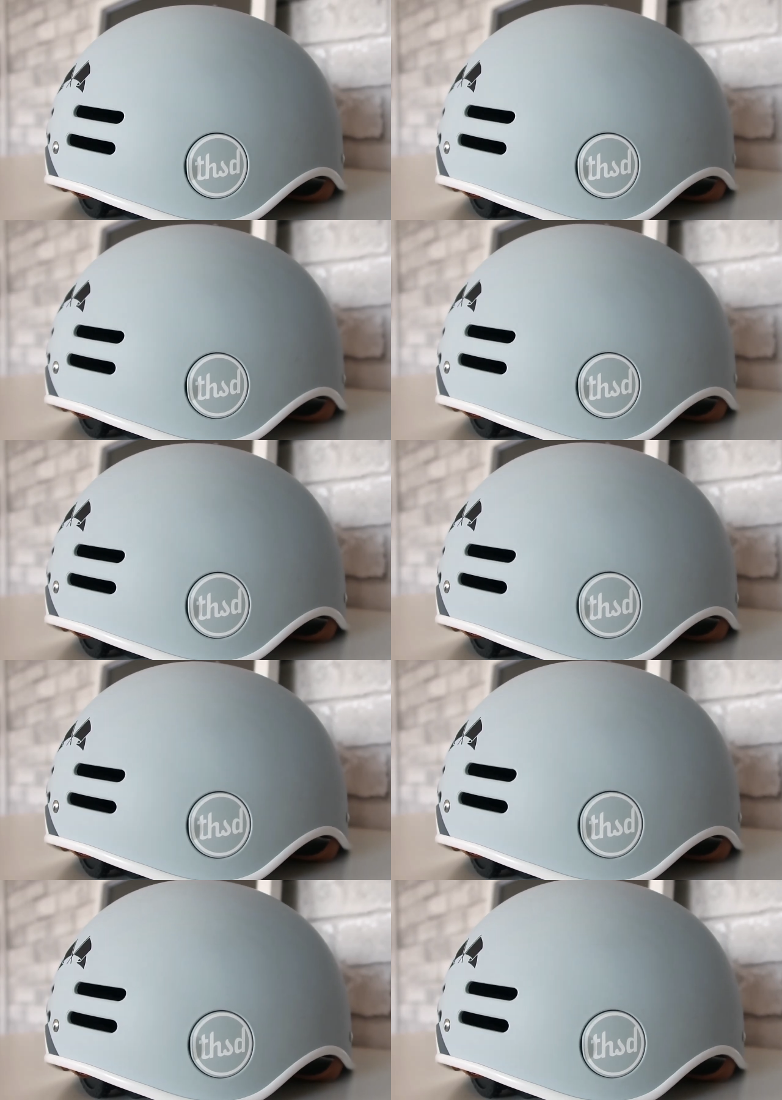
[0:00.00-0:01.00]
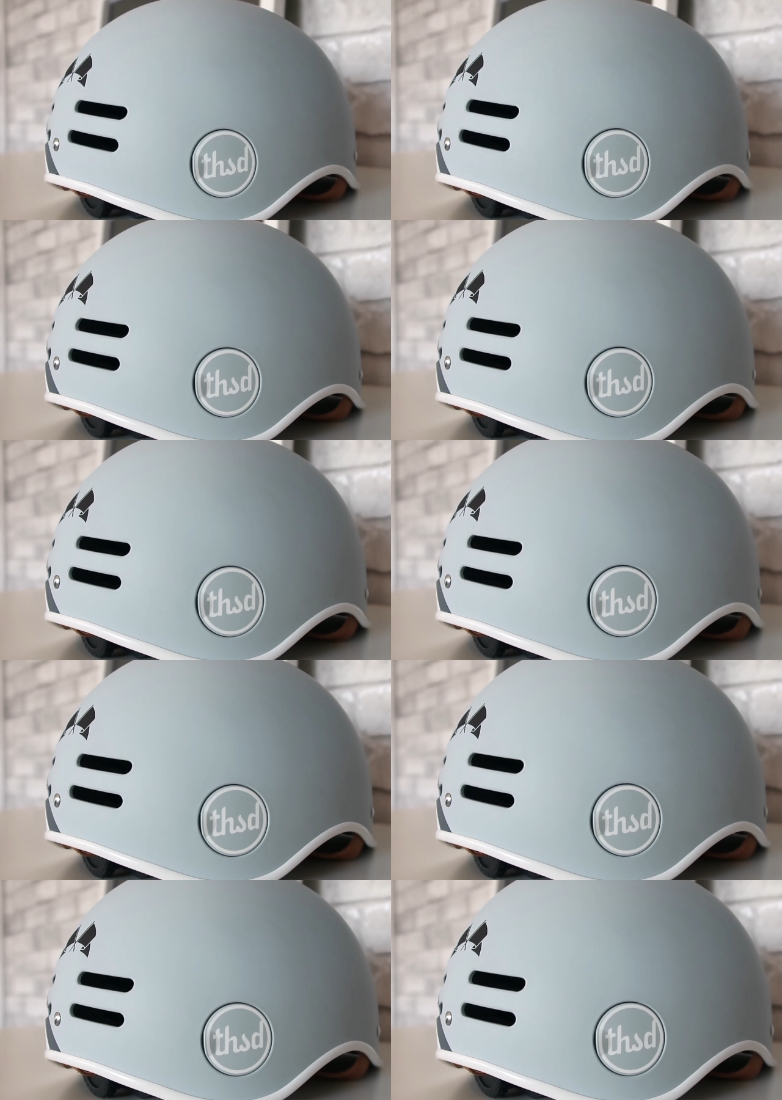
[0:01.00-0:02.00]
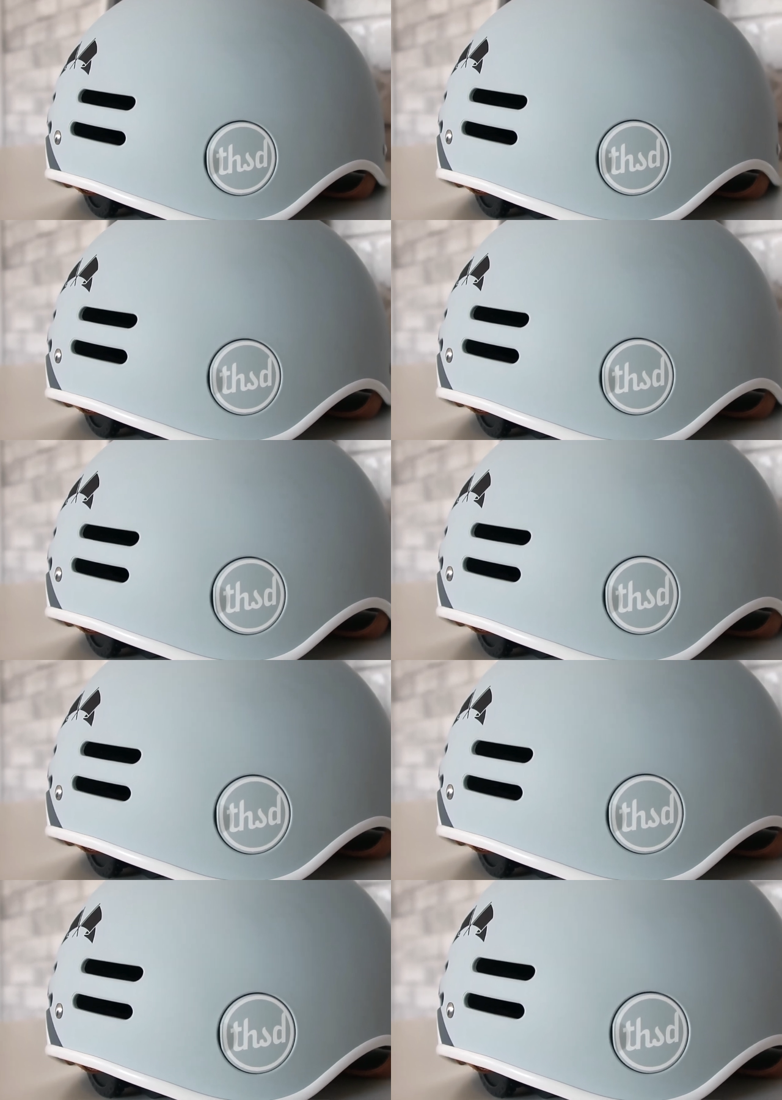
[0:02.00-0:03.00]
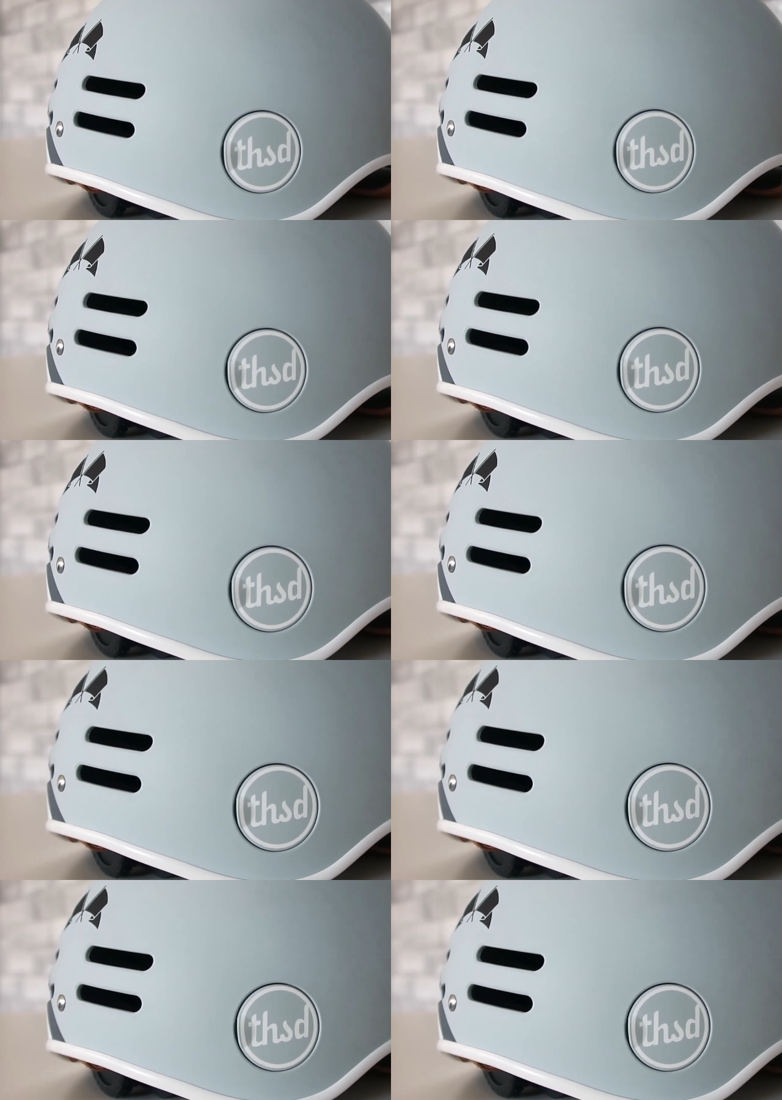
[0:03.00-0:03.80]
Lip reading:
Nobody's mouth can be seen.